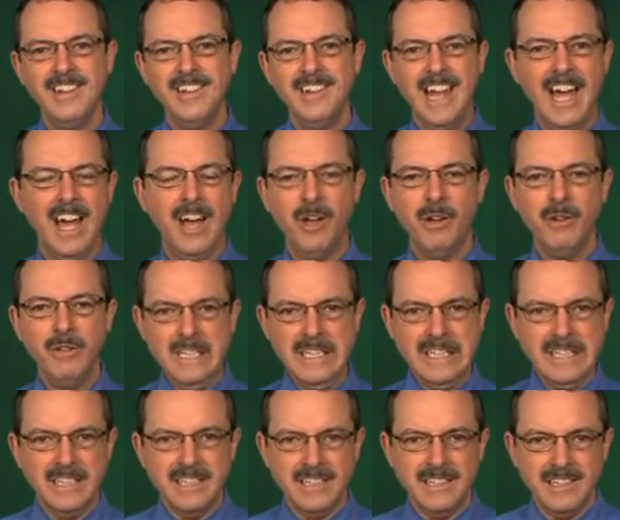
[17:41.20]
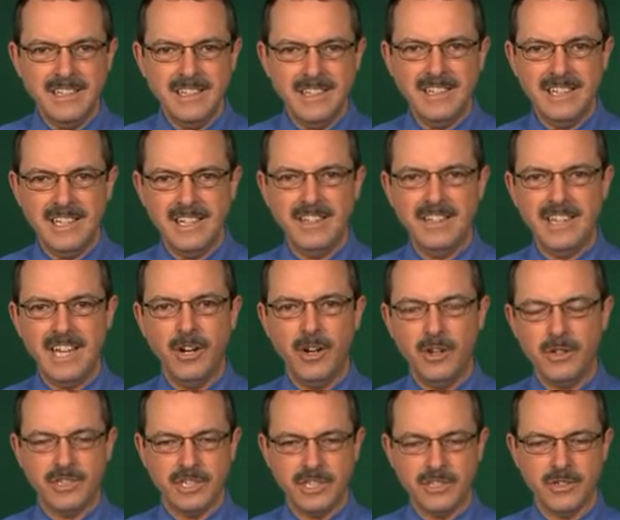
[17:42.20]
Now they
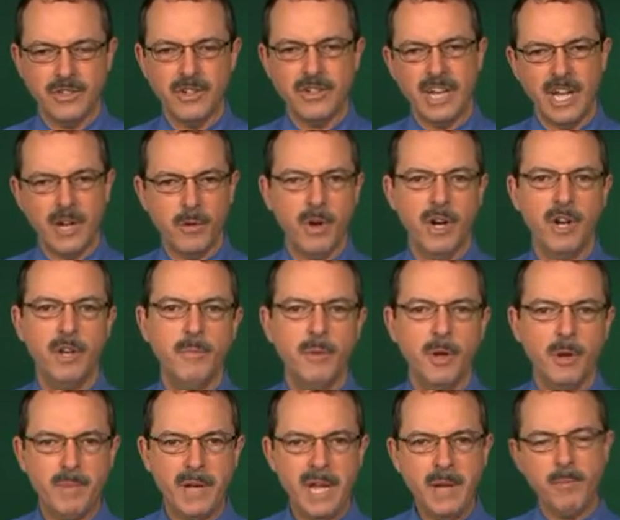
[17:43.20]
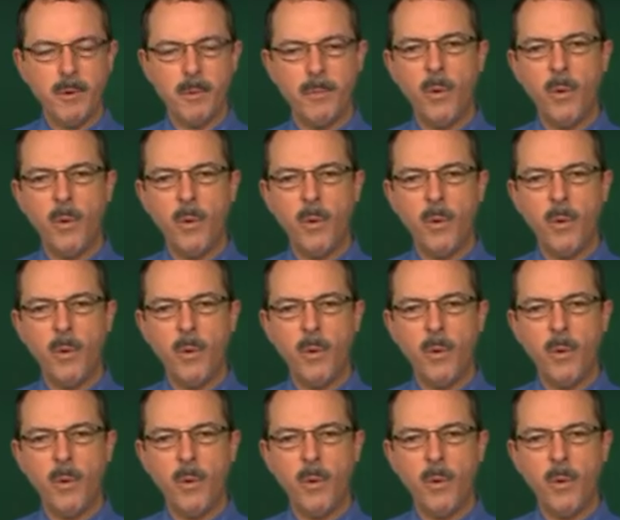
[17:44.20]
don't just look like run-of-the-mill people,